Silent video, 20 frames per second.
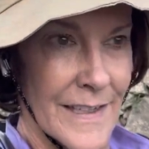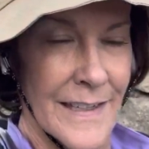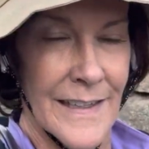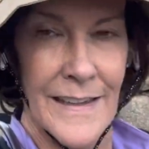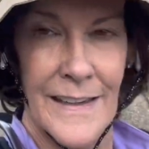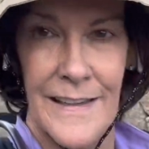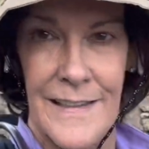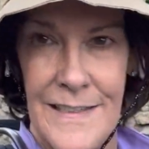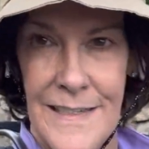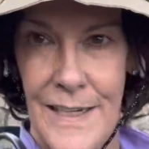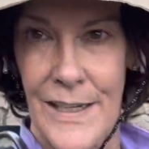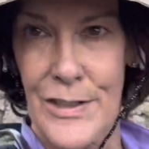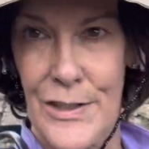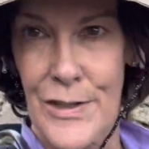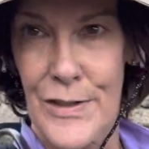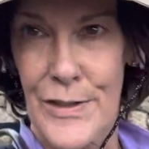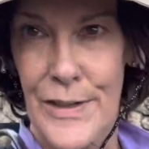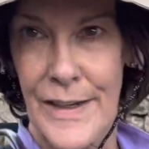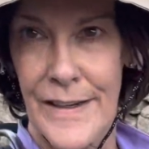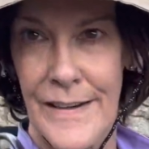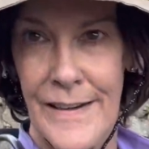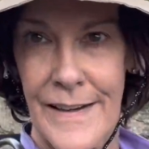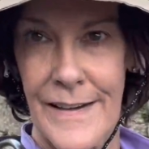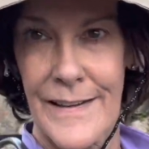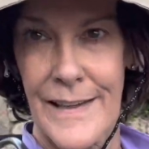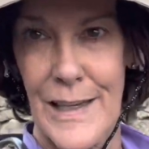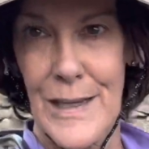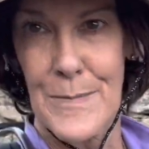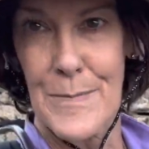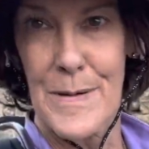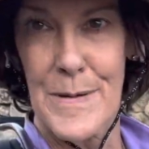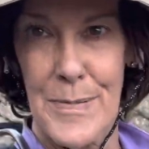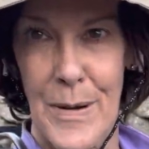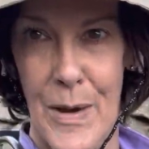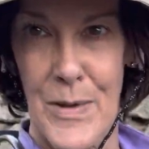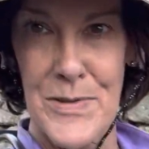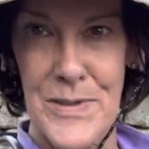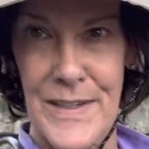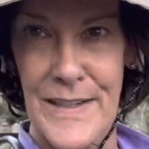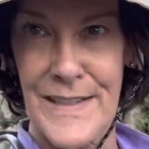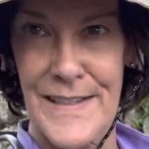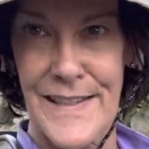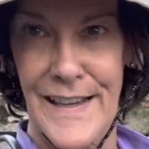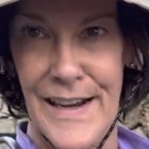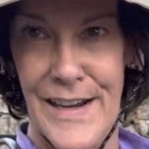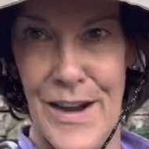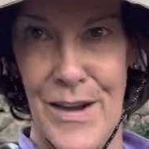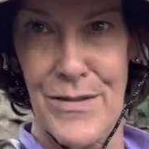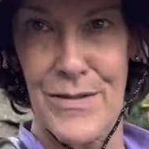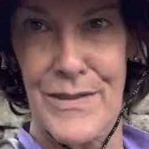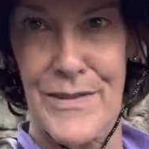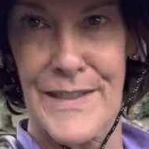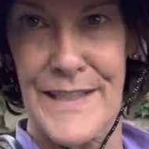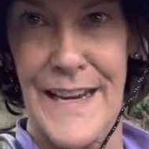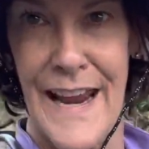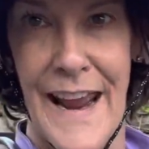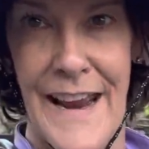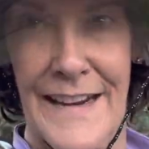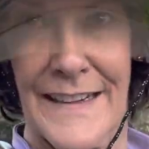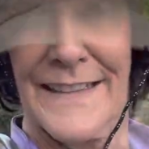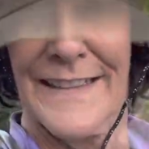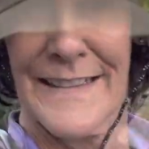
continue to keep you posted as I go through the day.